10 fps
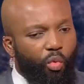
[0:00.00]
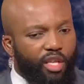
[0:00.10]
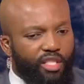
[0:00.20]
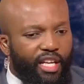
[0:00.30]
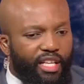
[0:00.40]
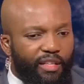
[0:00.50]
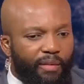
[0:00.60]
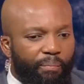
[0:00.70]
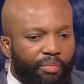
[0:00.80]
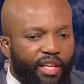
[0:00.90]
was that
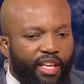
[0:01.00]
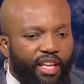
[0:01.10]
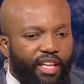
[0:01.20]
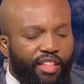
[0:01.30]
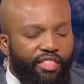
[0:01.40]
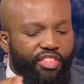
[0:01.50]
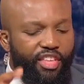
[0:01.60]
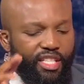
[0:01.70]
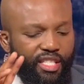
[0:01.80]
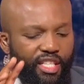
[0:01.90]

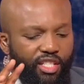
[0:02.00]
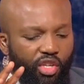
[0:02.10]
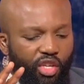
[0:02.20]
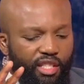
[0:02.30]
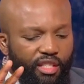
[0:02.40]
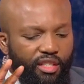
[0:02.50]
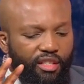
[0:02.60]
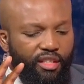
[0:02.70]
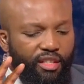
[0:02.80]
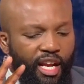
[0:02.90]
this is not
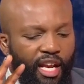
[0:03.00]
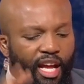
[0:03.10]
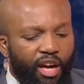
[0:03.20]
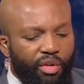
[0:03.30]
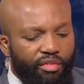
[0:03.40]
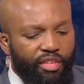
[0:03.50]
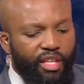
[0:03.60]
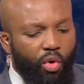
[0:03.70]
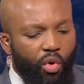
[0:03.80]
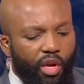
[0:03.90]
allowed
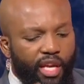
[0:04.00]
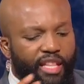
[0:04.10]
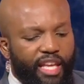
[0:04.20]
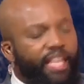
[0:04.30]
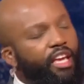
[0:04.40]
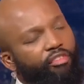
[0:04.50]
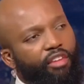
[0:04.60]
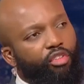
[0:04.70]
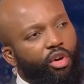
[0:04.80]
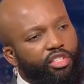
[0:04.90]
even in the
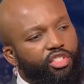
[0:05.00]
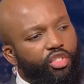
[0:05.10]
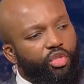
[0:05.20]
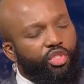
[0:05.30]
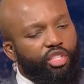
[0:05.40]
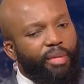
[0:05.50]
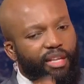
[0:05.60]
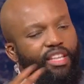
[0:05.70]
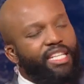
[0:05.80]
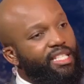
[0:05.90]
EFF constitution,
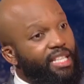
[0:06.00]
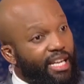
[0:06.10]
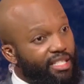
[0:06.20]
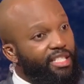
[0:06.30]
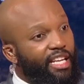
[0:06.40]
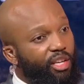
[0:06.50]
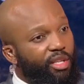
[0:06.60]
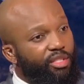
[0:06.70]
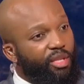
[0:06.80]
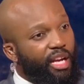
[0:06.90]
but if he decides that he
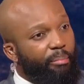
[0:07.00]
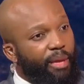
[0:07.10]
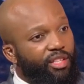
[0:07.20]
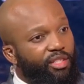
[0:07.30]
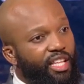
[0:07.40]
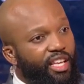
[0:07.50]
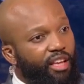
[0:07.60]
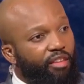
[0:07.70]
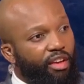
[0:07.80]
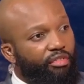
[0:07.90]
wants to come back to
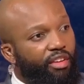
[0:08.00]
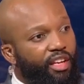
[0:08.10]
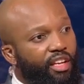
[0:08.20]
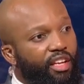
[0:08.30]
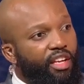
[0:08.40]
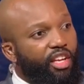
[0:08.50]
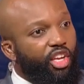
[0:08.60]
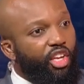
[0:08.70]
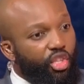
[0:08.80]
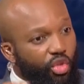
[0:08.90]
the EFF,
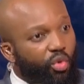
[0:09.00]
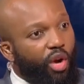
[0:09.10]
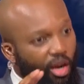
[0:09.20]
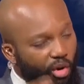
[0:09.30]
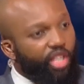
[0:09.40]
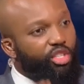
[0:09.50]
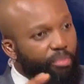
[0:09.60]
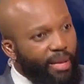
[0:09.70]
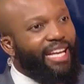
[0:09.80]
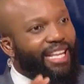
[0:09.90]
you are going to
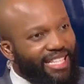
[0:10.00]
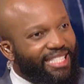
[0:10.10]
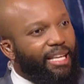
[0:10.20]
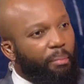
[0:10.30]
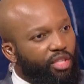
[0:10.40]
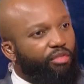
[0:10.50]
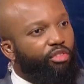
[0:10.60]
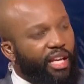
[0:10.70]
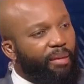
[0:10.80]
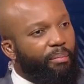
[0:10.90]
make an exception
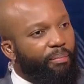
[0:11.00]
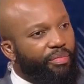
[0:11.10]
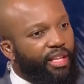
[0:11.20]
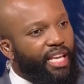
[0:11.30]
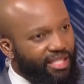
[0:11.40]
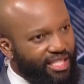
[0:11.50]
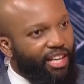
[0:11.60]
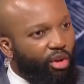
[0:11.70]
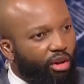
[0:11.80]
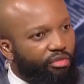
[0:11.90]
for him. Is
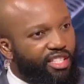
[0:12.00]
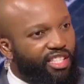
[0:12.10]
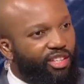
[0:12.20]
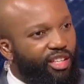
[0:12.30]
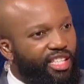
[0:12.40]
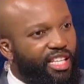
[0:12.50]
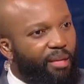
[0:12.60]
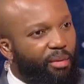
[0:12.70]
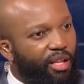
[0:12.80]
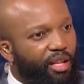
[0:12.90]
that offer still on the
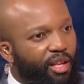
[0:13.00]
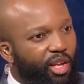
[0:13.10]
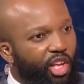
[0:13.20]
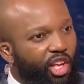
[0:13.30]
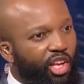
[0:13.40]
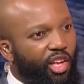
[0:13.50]
table? That was a